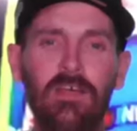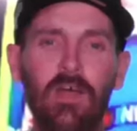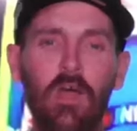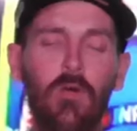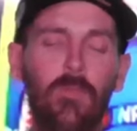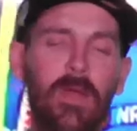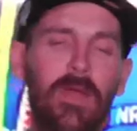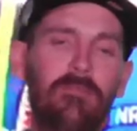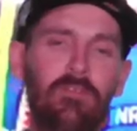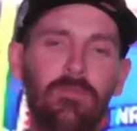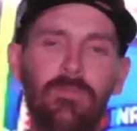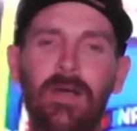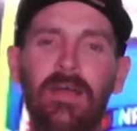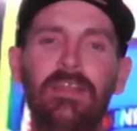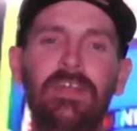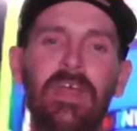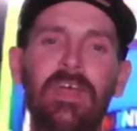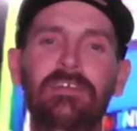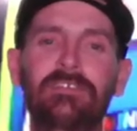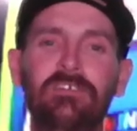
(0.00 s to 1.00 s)
Hope
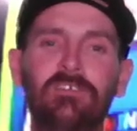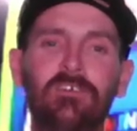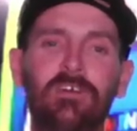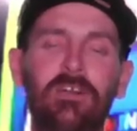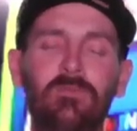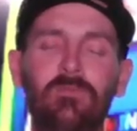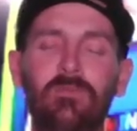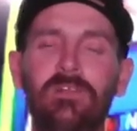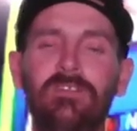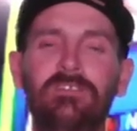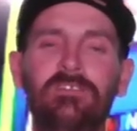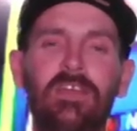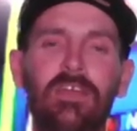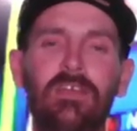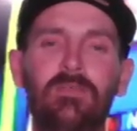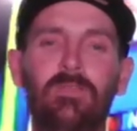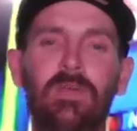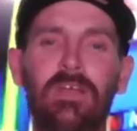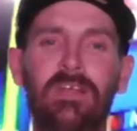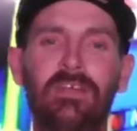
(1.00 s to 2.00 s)
everybody has a great
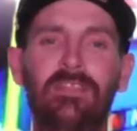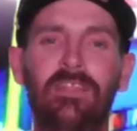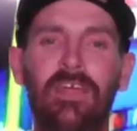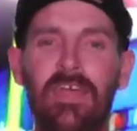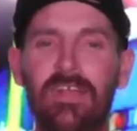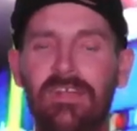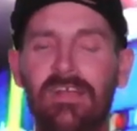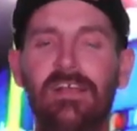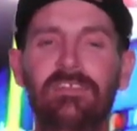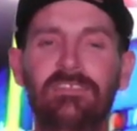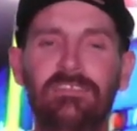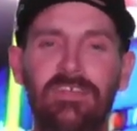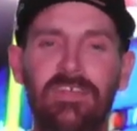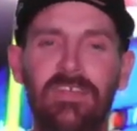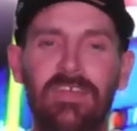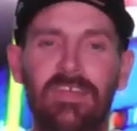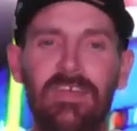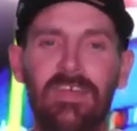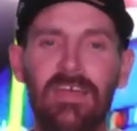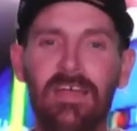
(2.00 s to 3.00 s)
Wednesday, man. Like I
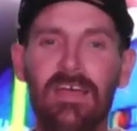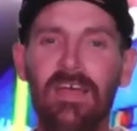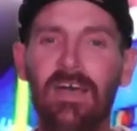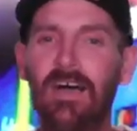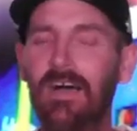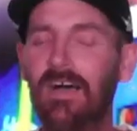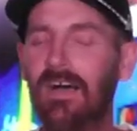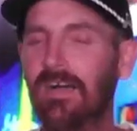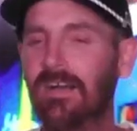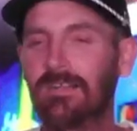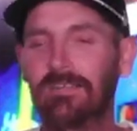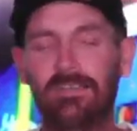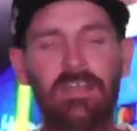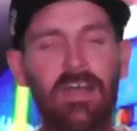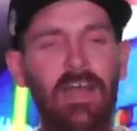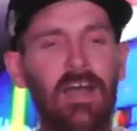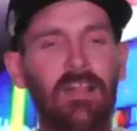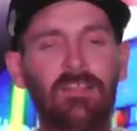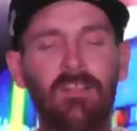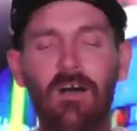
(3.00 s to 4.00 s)
said,
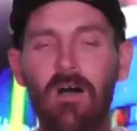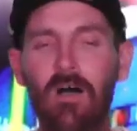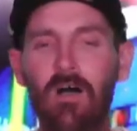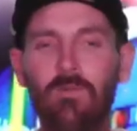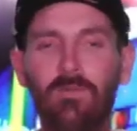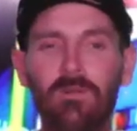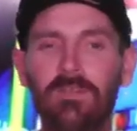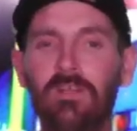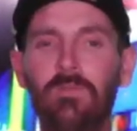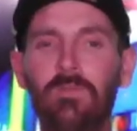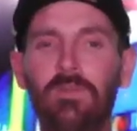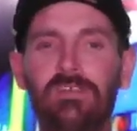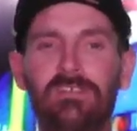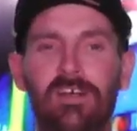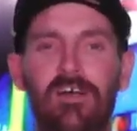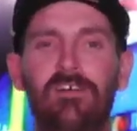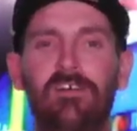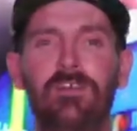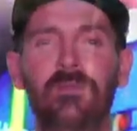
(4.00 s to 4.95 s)
not long, we're going to be talking